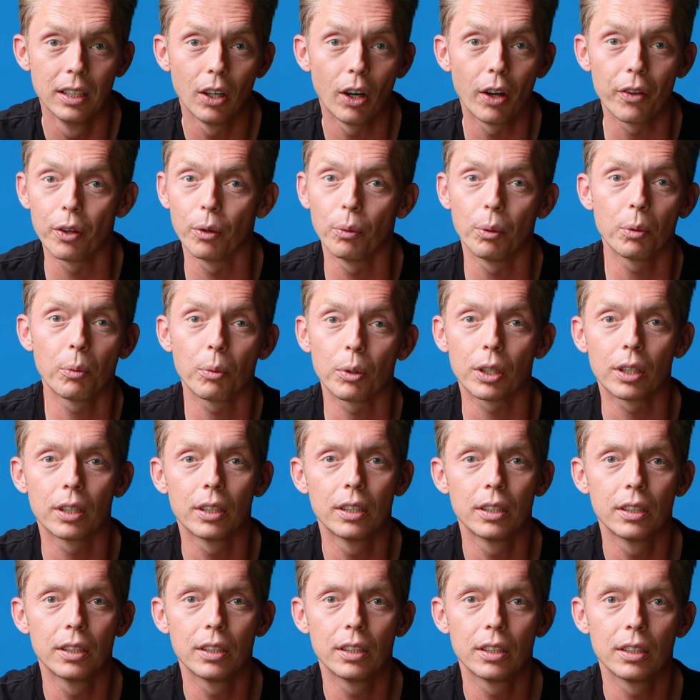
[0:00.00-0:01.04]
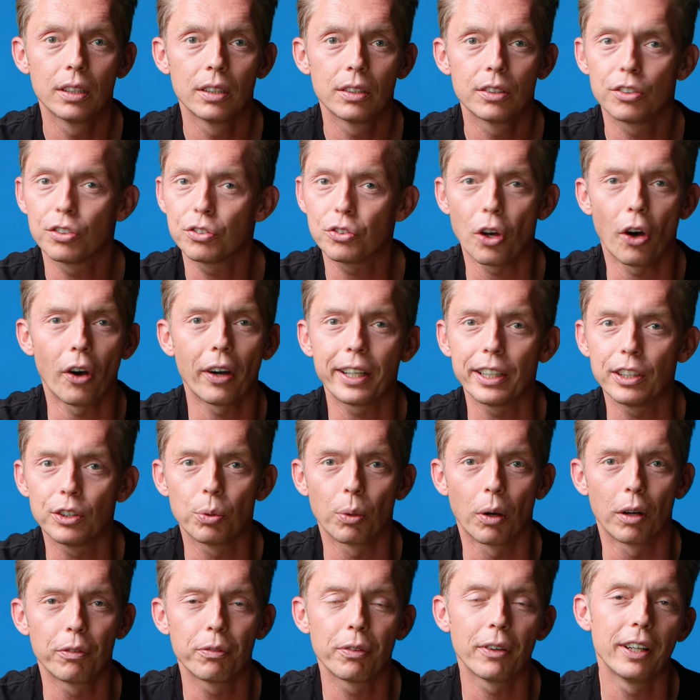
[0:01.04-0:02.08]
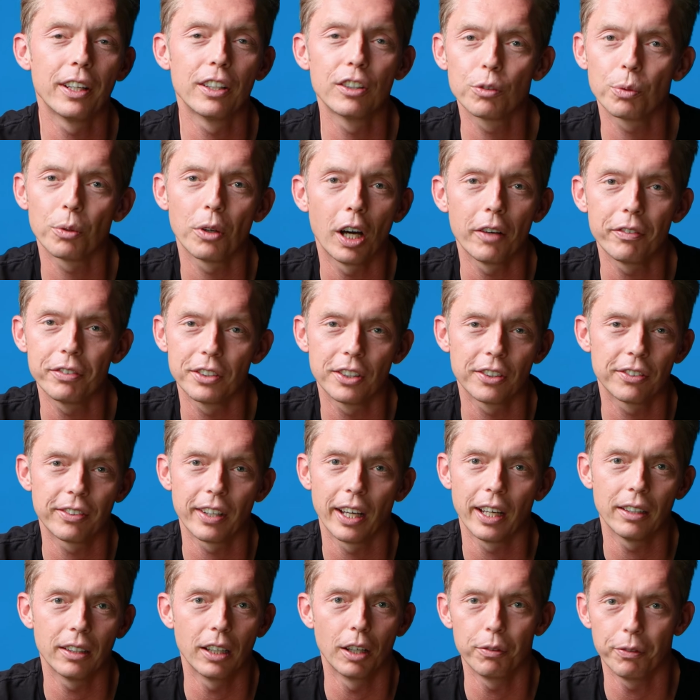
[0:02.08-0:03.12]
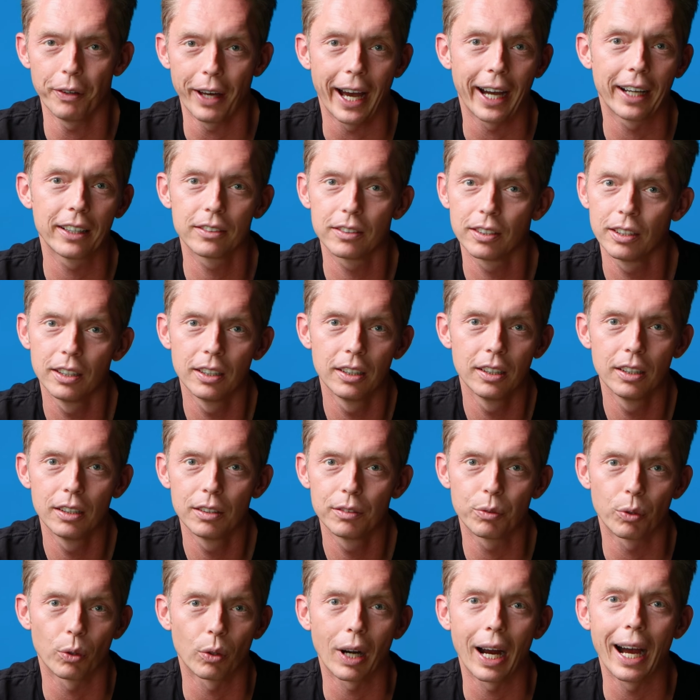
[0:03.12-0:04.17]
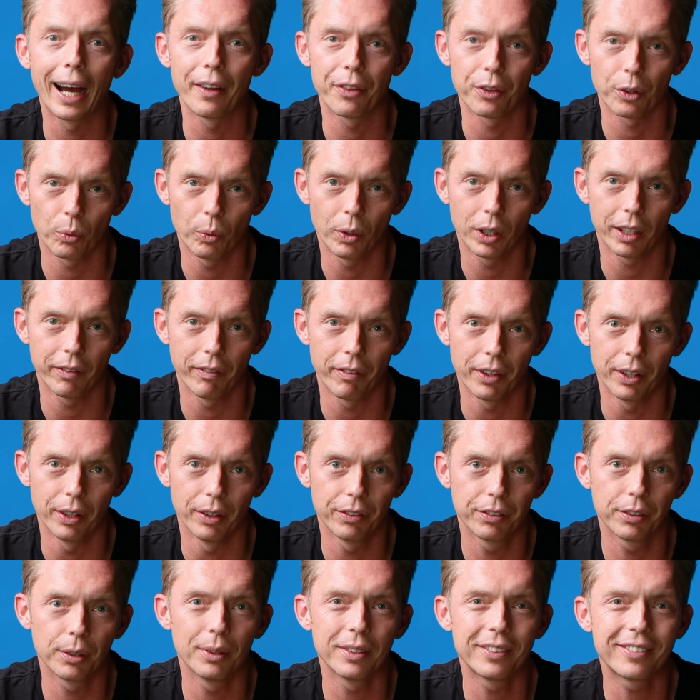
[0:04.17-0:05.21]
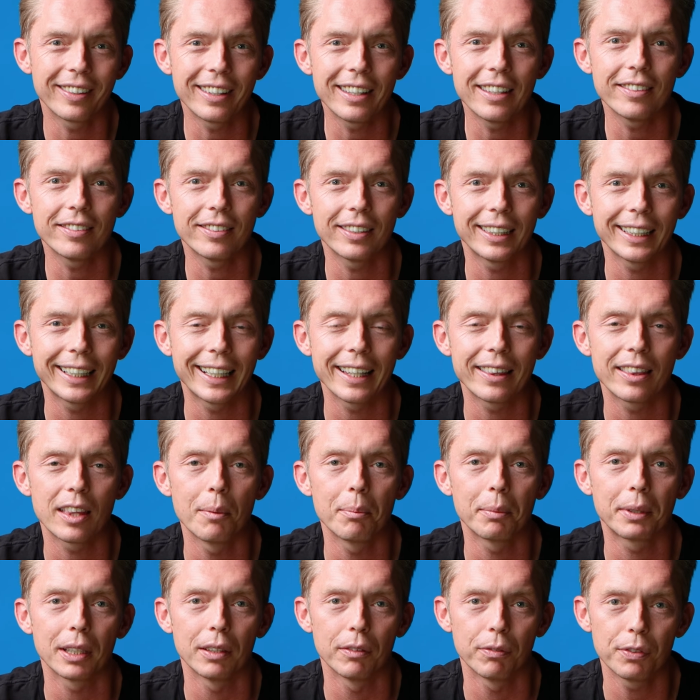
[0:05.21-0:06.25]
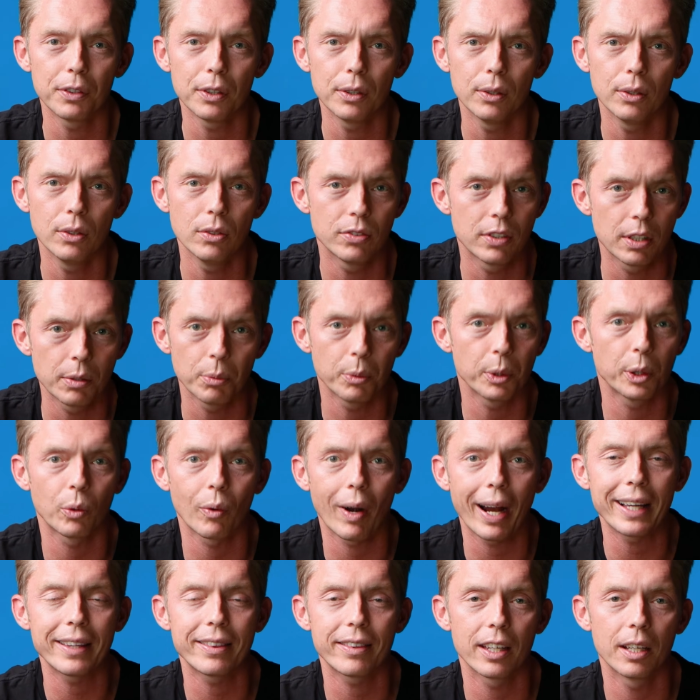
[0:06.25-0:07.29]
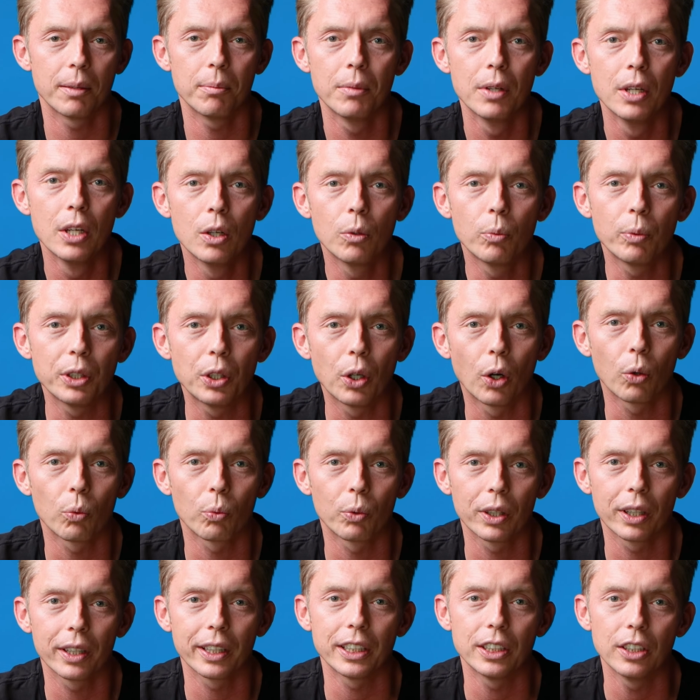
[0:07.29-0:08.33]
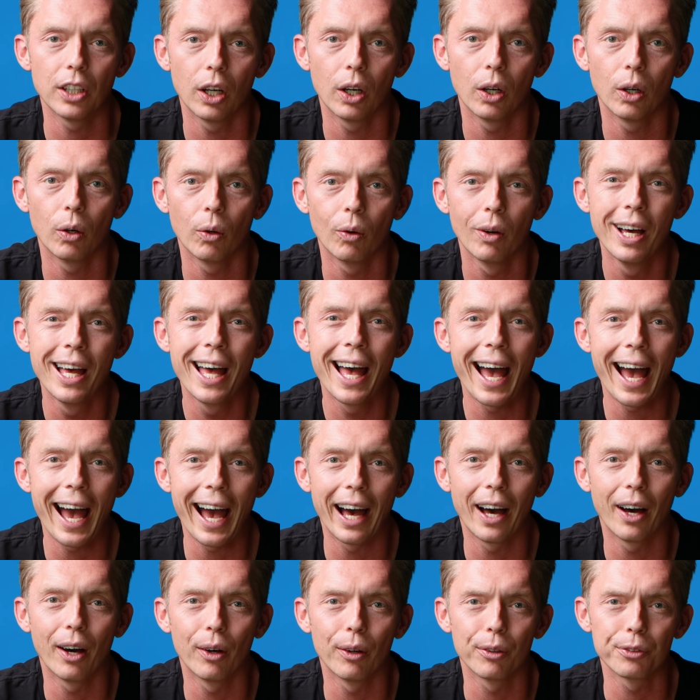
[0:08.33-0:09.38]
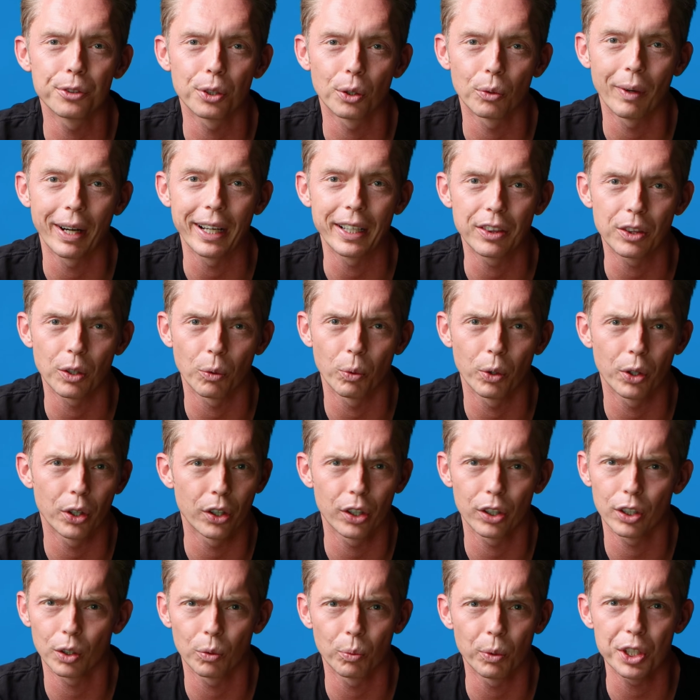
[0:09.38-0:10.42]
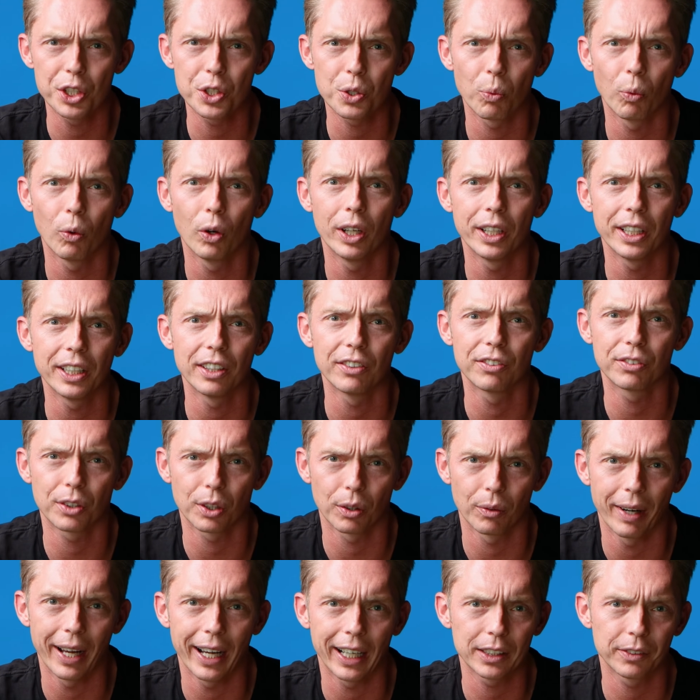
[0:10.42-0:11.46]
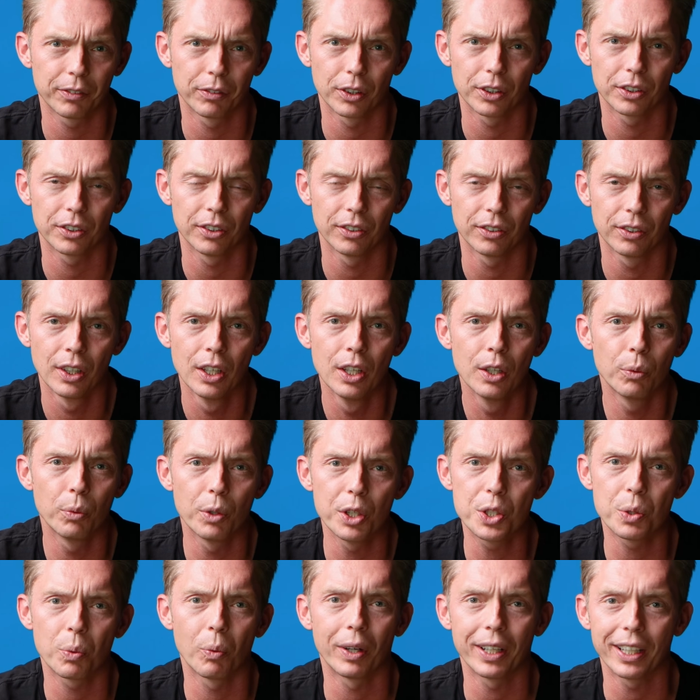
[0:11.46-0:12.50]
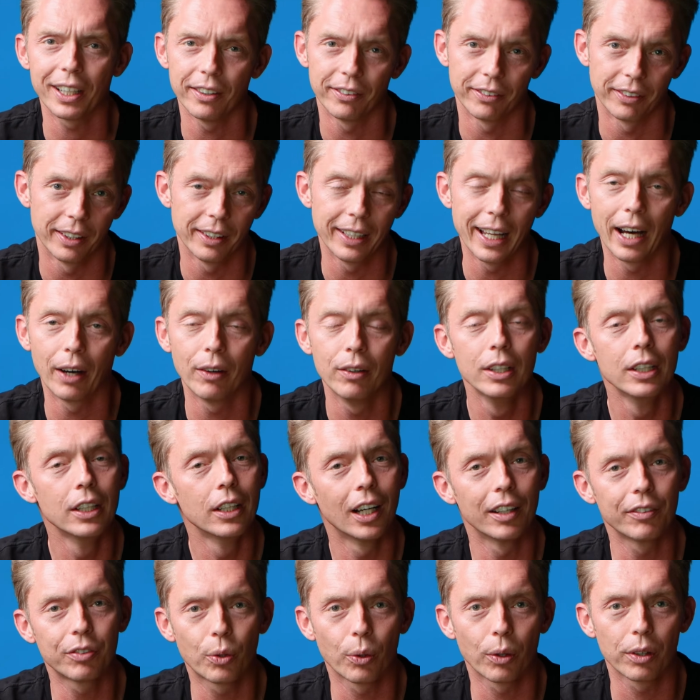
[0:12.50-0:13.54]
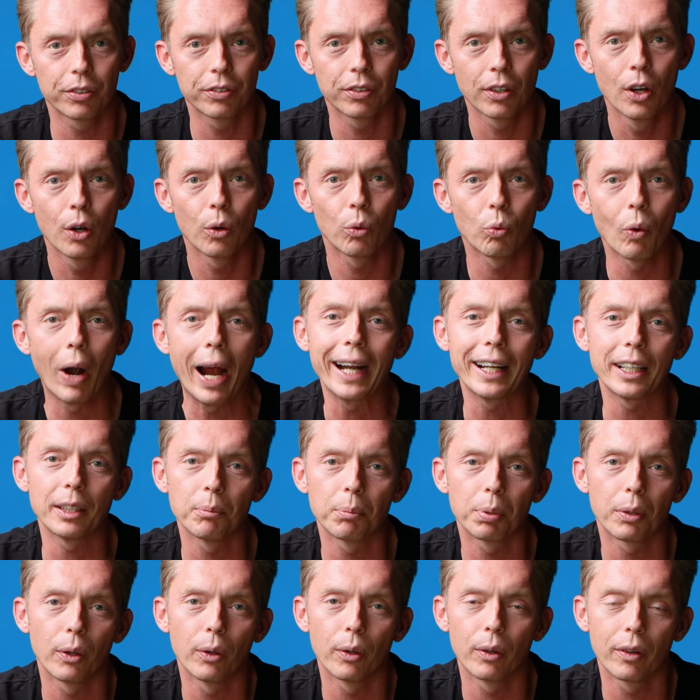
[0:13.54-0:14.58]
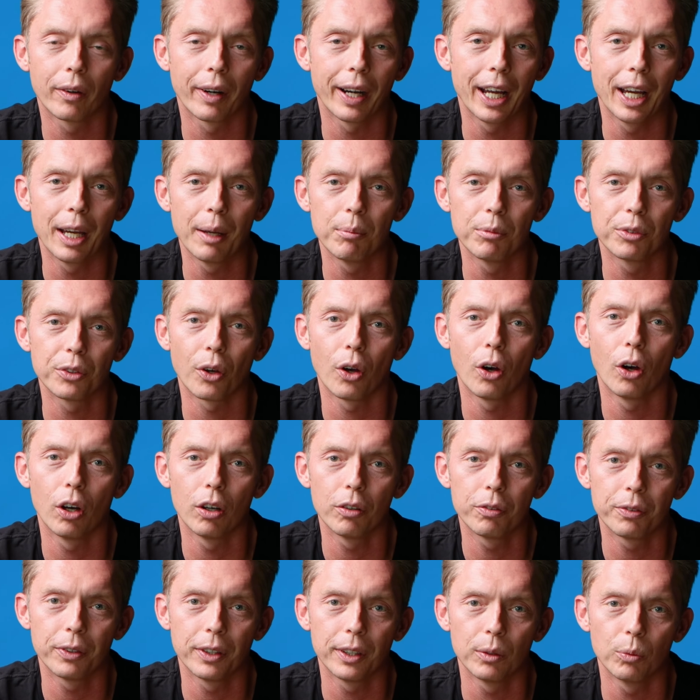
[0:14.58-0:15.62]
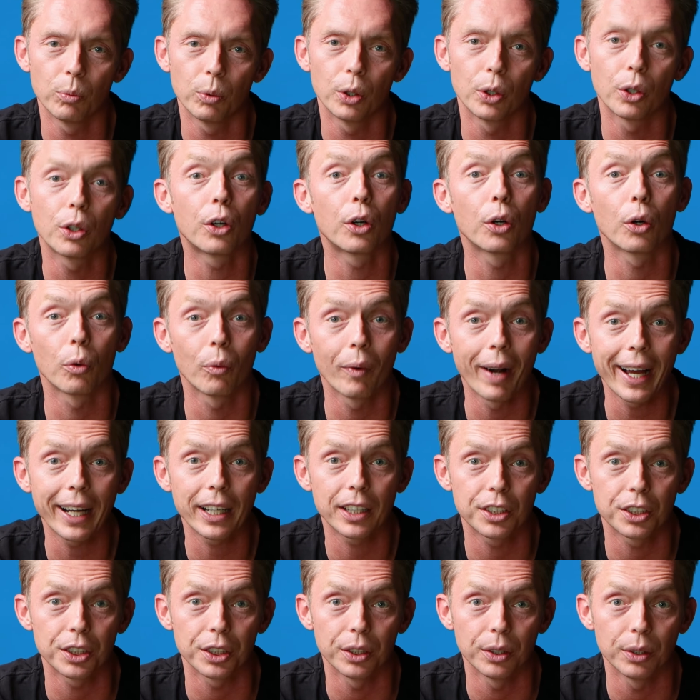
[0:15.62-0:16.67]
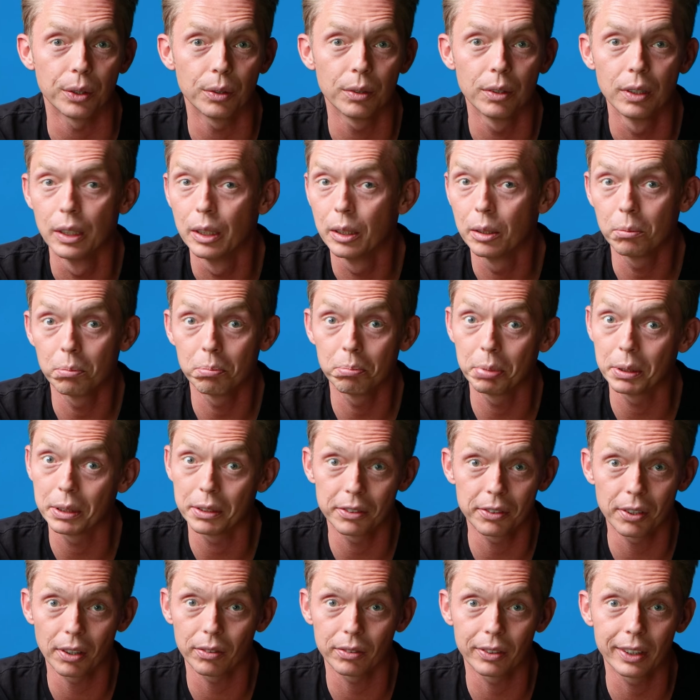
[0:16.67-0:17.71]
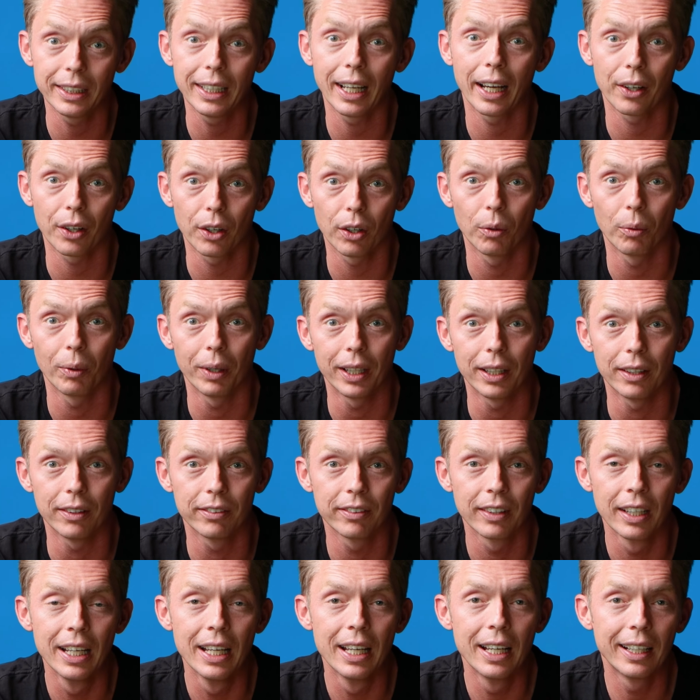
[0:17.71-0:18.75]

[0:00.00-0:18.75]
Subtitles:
Although when we're just talking to our friends, we often just say affect for either one of those. So it's easy to get them confused. Then when we write them, we don't really know how to write the word or which one is correct versus which one isn't. Now, of course, writing programs often will correct you, but certainly not always.